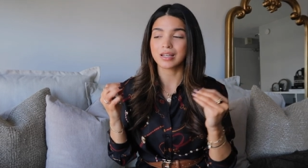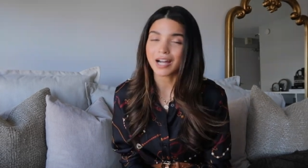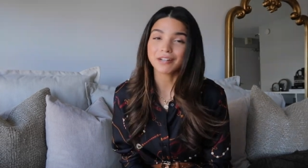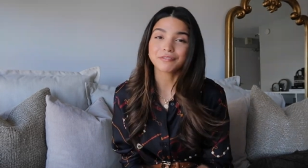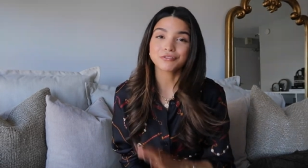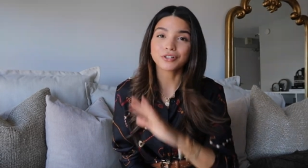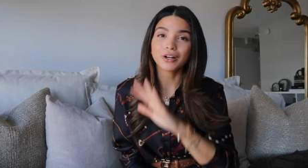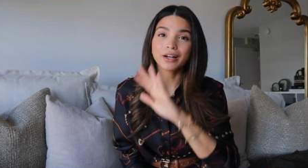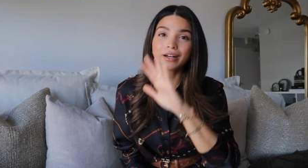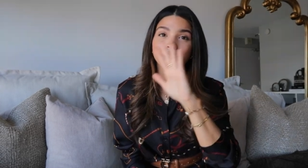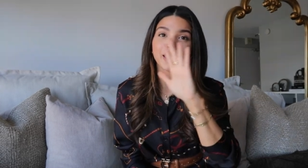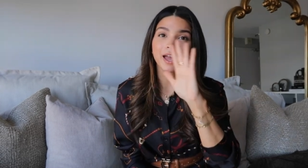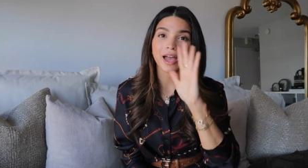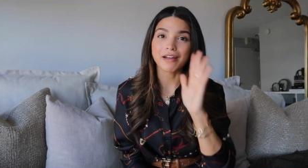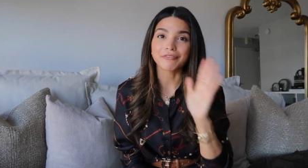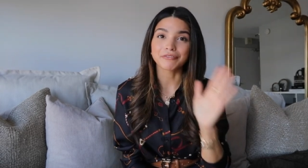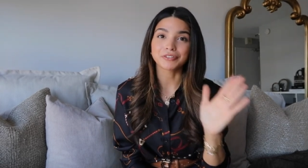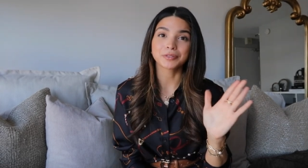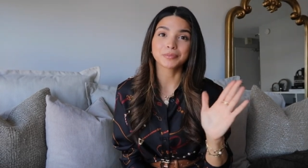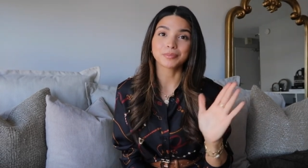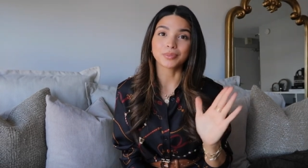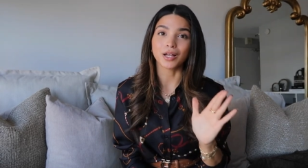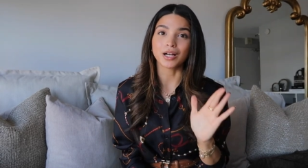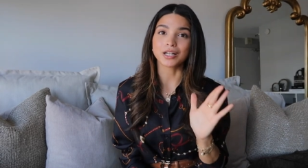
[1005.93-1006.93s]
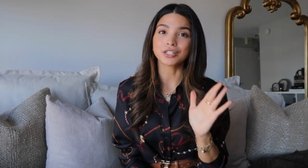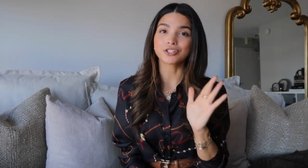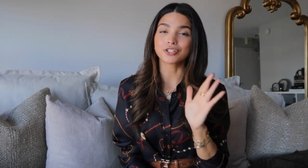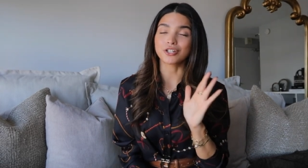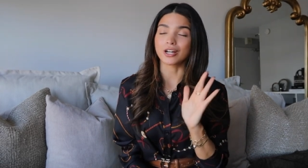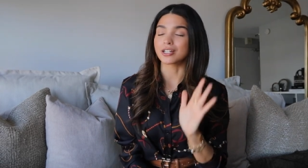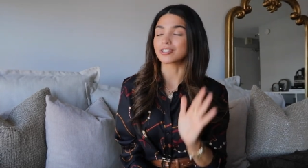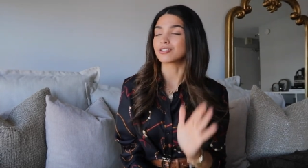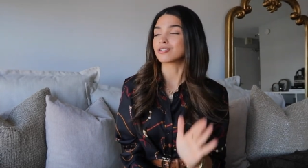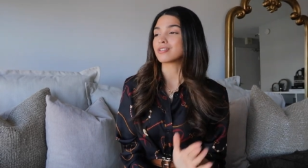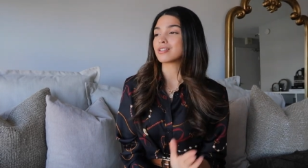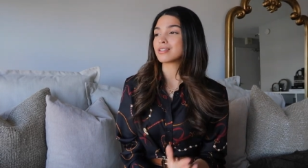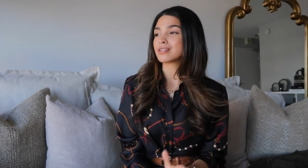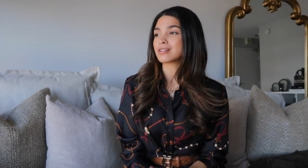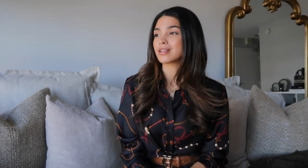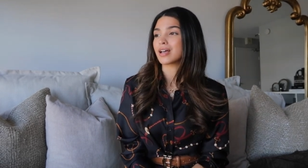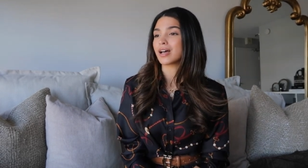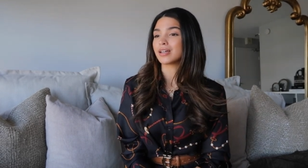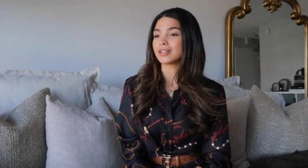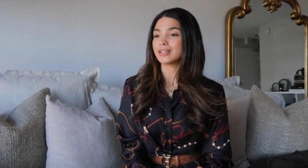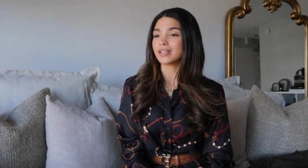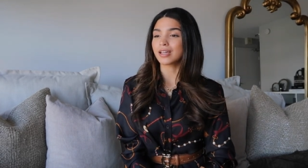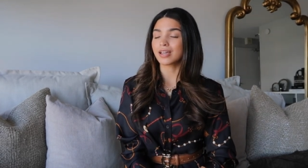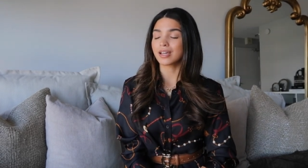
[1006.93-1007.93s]
I've tried every blush under the
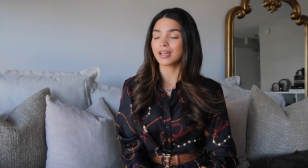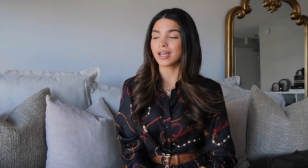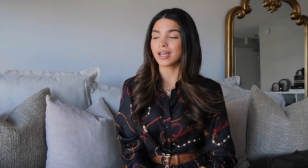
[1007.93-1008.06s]
sun